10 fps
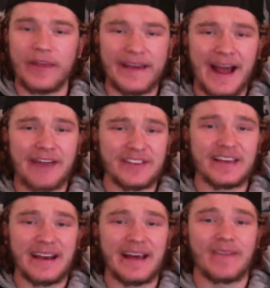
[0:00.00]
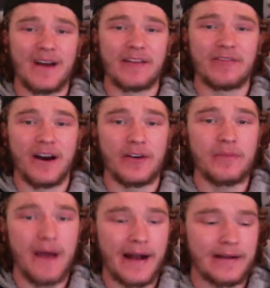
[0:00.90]
They have to get a lot of value
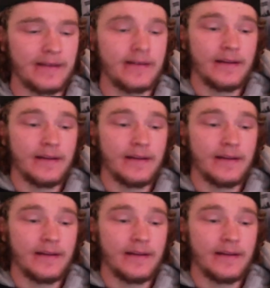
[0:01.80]
back.